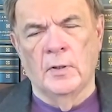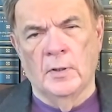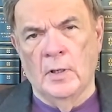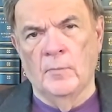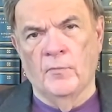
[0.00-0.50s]

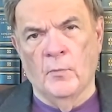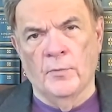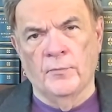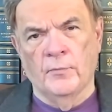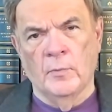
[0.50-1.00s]
came
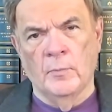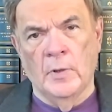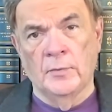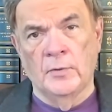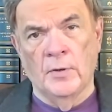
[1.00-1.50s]
forth from
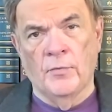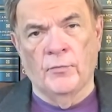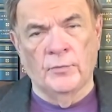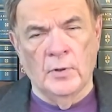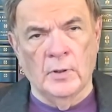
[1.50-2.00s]
a dead
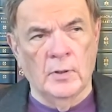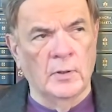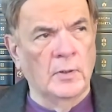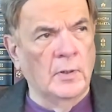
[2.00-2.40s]
stick.